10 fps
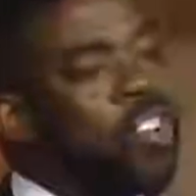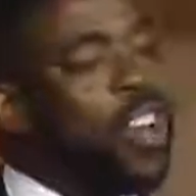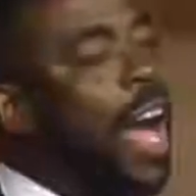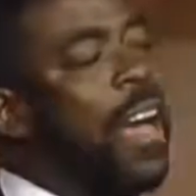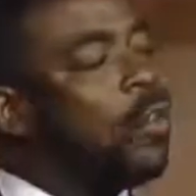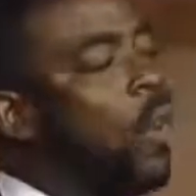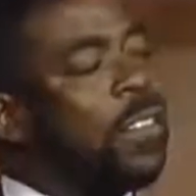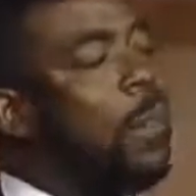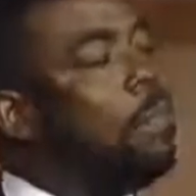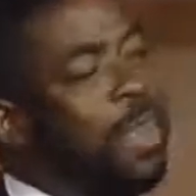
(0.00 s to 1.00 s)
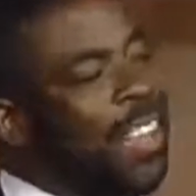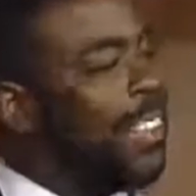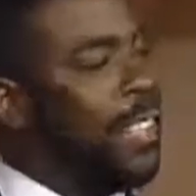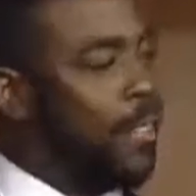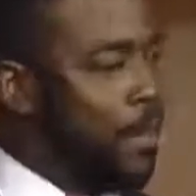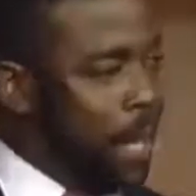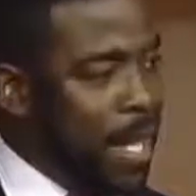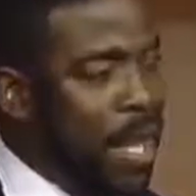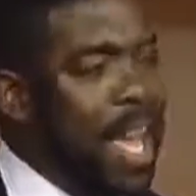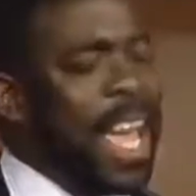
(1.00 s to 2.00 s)
Childs was a blessing to
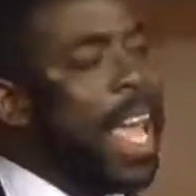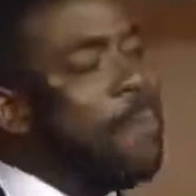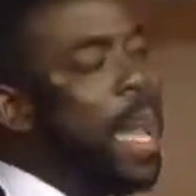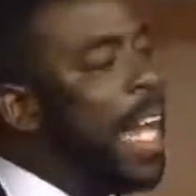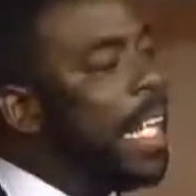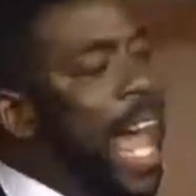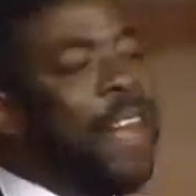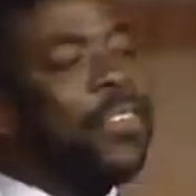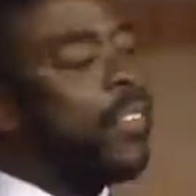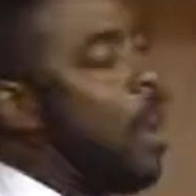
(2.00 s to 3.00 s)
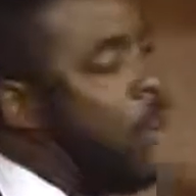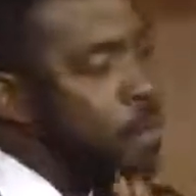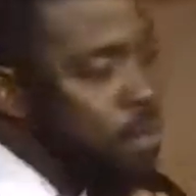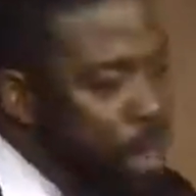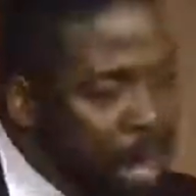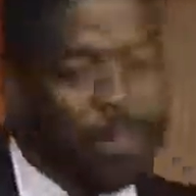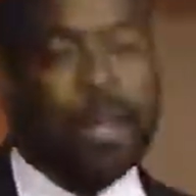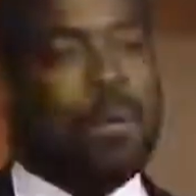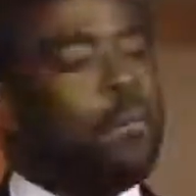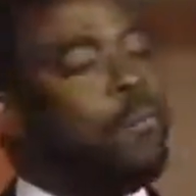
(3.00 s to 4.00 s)
me. He made life so
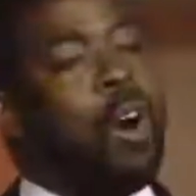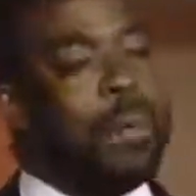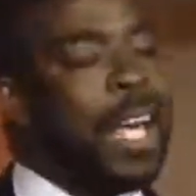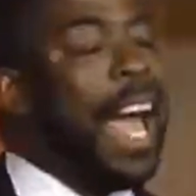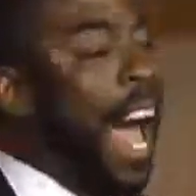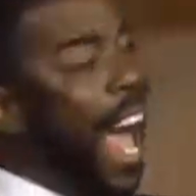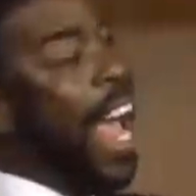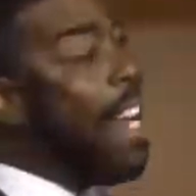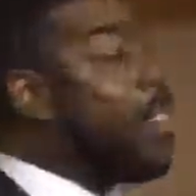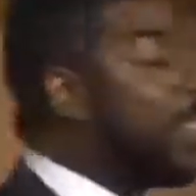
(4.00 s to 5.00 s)
miserable for me, I had to